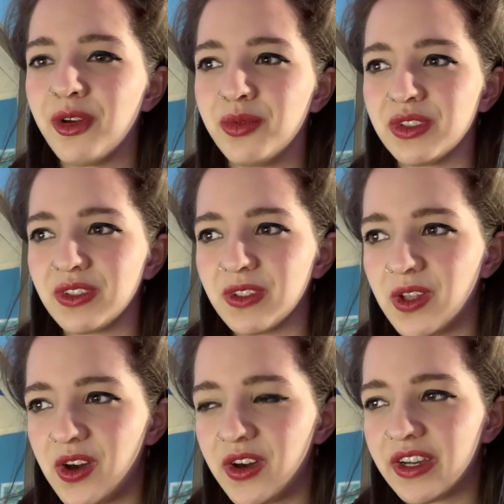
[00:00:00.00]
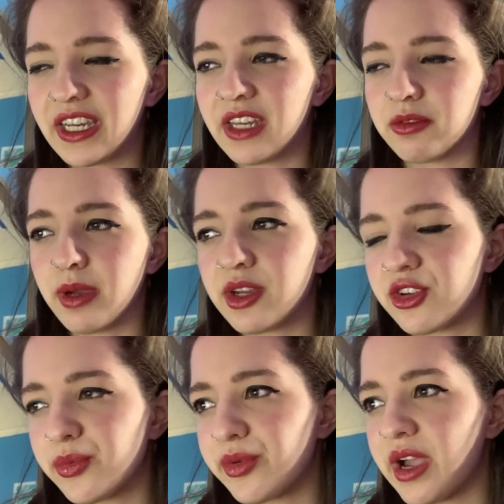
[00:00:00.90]
was long and
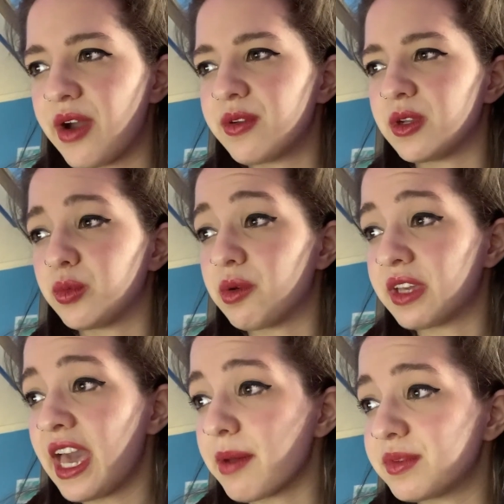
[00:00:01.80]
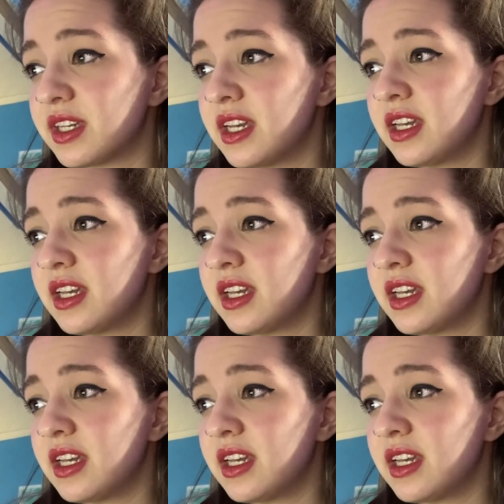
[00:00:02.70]
reddish-brown and well-kept,